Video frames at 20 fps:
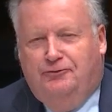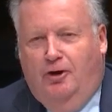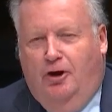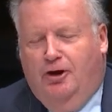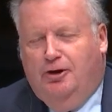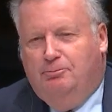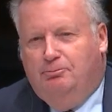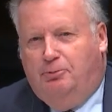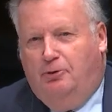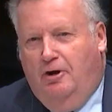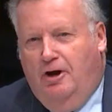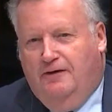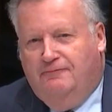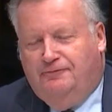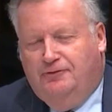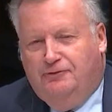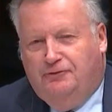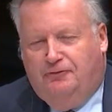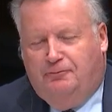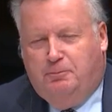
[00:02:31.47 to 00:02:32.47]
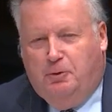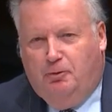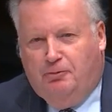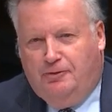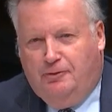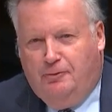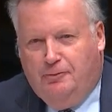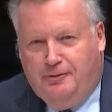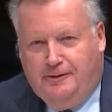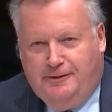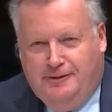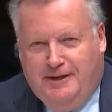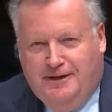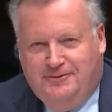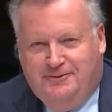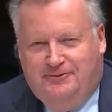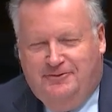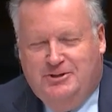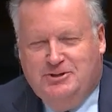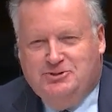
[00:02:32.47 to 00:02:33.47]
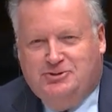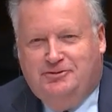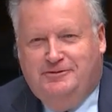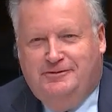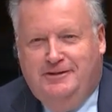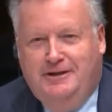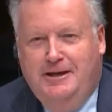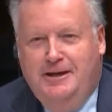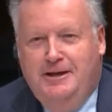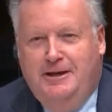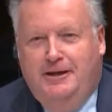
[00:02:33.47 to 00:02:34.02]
nonprofit sport organization